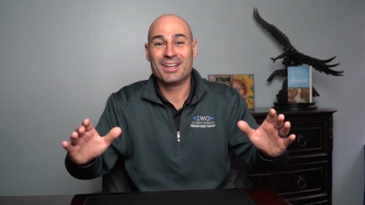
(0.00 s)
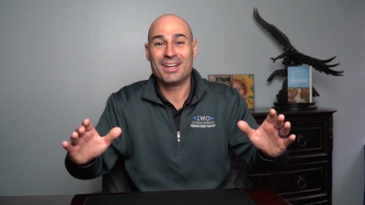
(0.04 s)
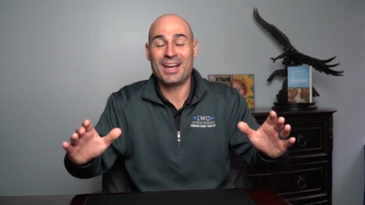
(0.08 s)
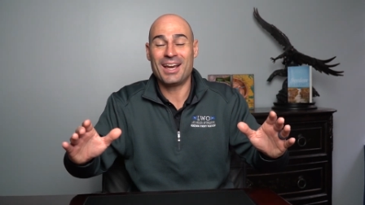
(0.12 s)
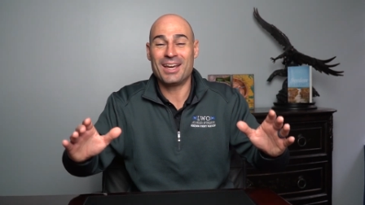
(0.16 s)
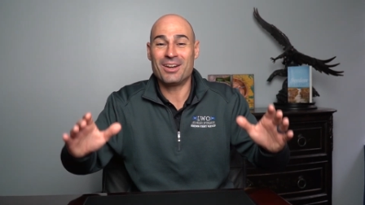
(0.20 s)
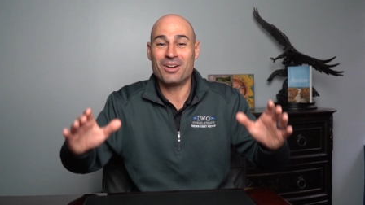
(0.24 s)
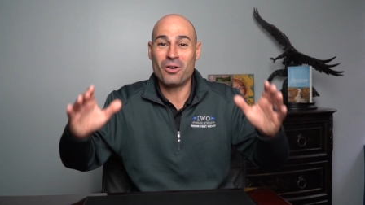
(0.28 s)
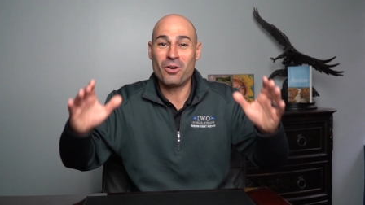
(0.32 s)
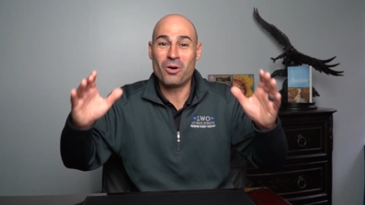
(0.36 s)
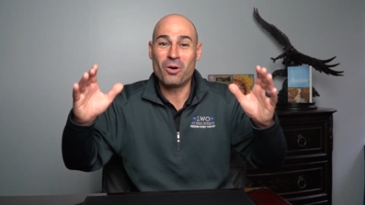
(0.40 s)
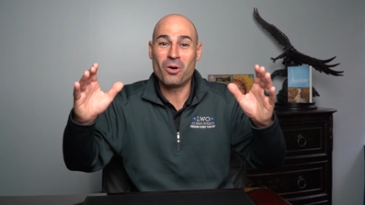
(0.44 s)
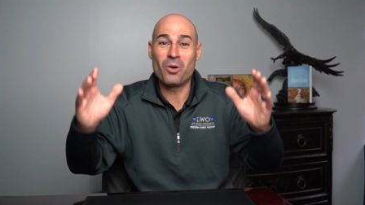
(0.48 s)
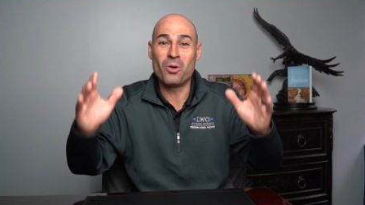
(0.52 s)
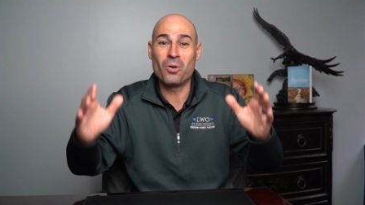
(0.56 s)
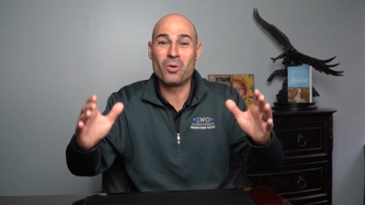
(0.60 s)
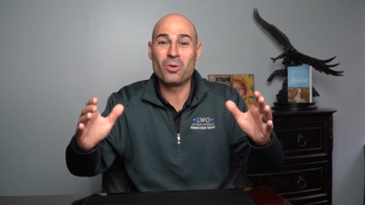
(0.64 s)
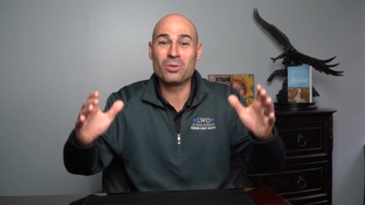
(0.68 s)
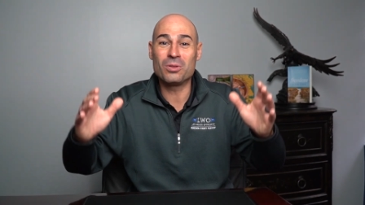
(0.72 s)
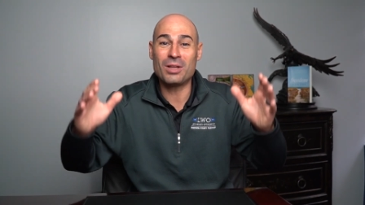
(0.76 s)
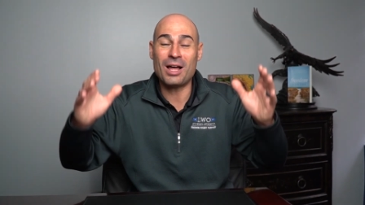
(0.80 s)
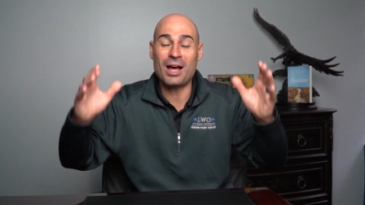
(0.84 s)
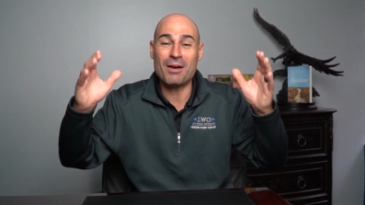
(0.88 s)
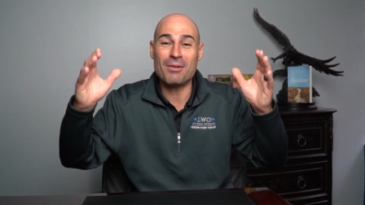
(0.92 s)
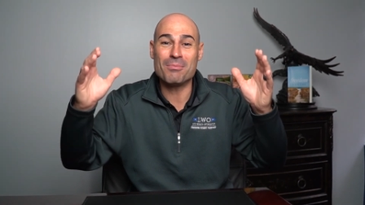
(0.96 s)
and a
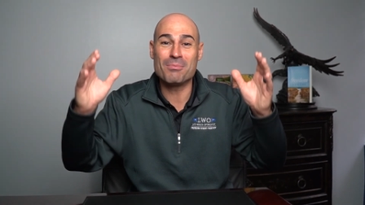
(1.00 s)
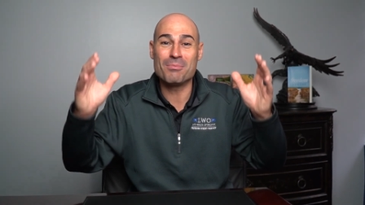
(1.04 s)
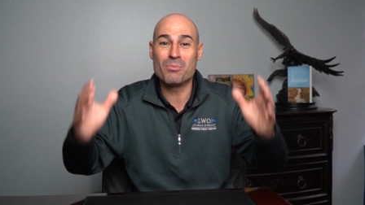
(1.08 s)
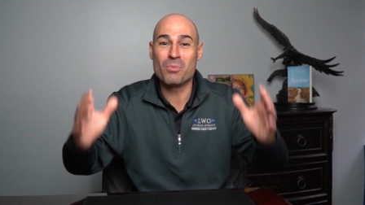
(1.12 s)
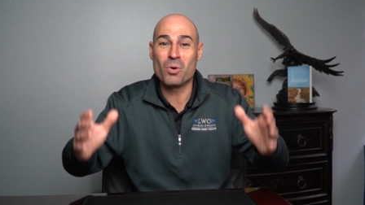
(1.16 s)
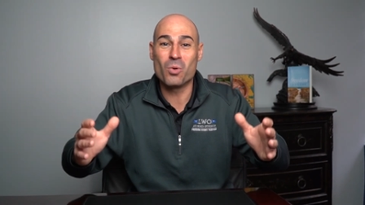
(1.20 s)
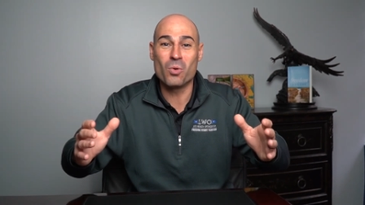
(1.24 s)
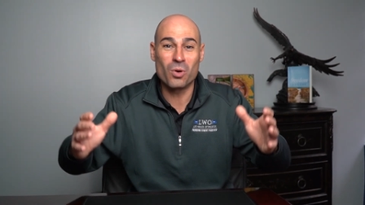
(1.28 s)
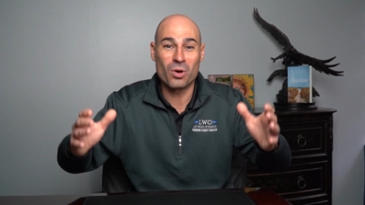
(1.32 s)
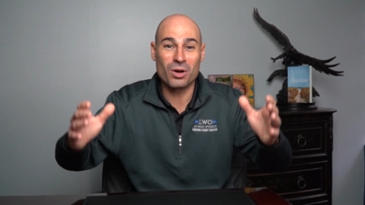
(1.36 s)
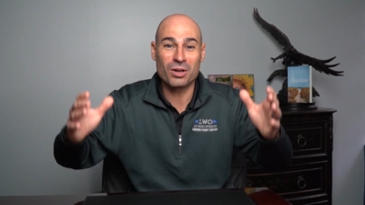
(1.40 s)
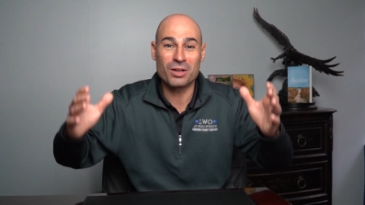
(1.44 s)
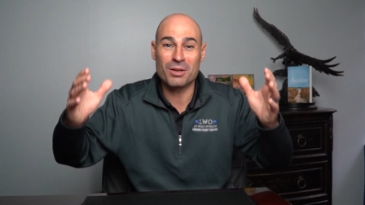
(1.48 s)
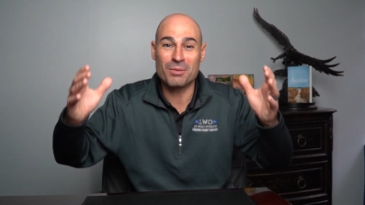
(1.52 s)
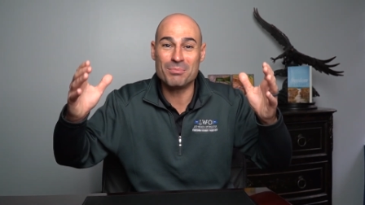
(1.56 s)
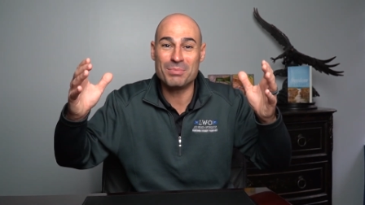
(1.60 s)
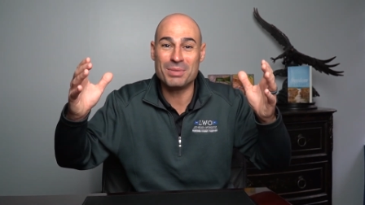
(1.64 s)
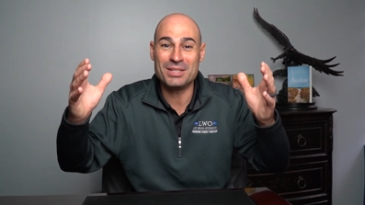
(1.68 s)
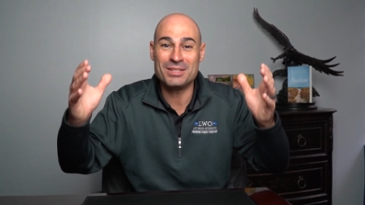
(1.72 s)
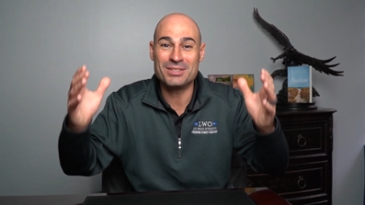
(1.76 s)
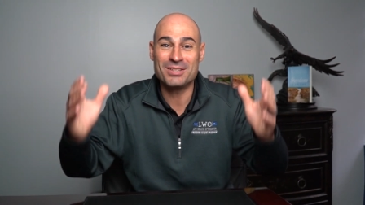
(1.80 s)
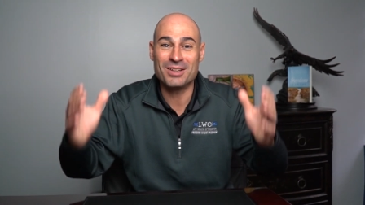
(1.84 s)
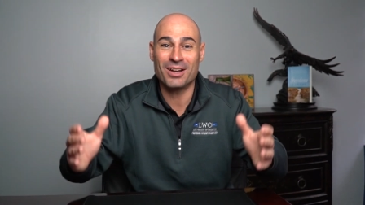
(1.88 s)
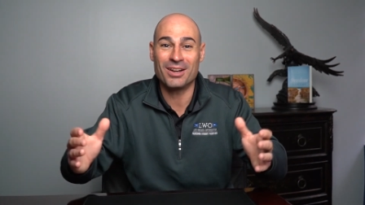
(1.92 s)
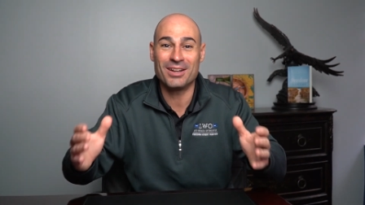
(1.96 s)
whole lot more can
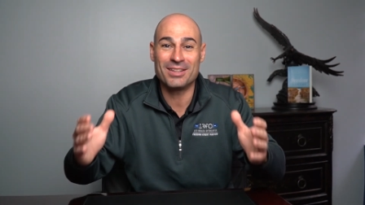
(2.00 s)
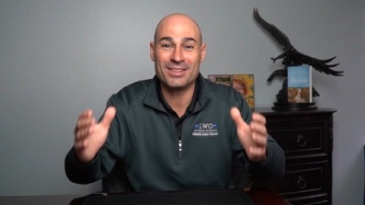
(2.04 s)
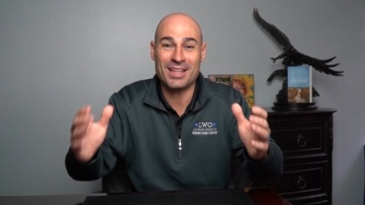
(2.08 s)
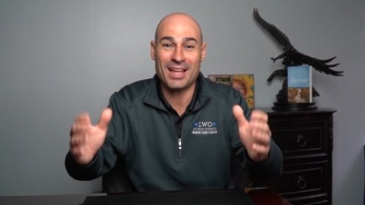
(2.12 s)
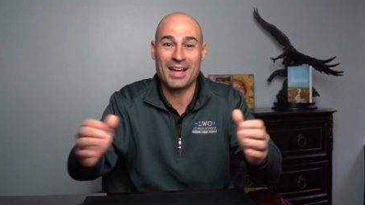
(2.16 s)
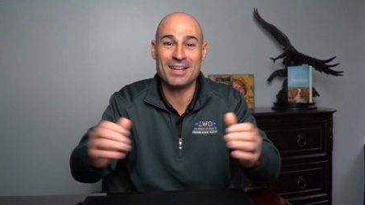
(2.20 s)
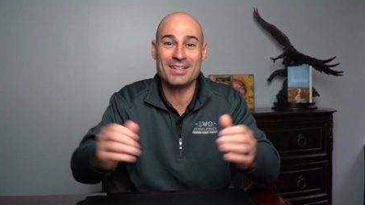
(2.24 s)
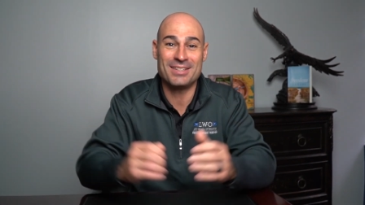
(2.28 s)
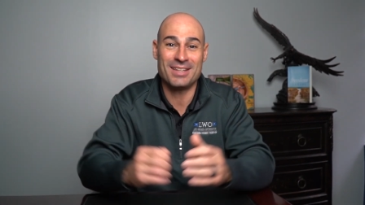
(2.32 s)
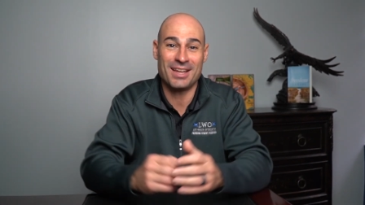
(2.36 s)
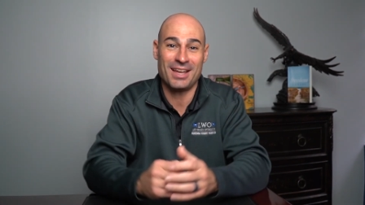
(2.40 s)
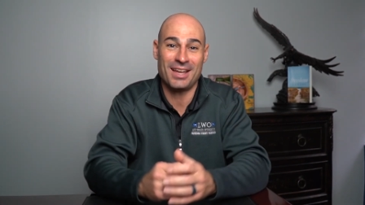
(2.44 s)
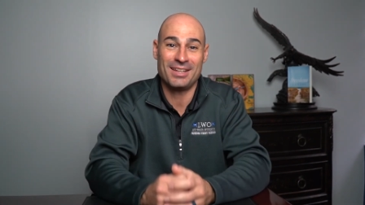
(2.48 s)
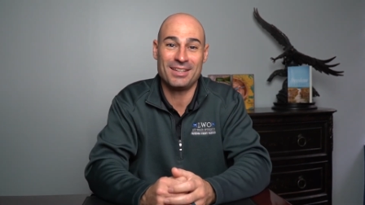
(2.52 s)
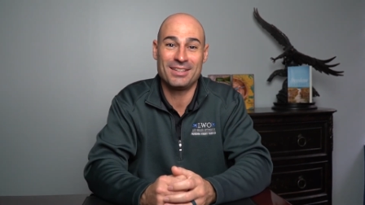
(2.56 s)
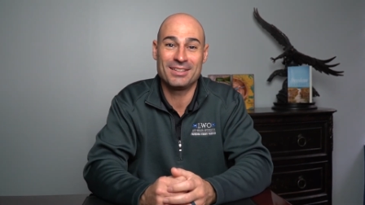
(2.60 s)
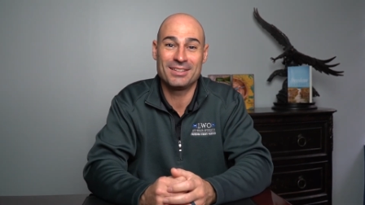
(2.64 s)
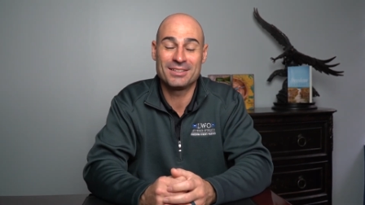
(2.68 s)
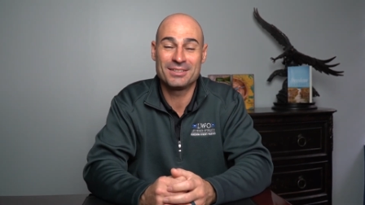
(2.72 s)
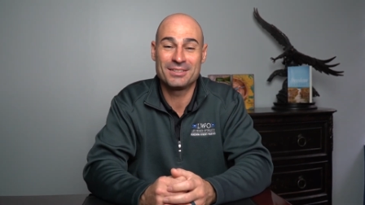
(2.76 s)
be done in that day.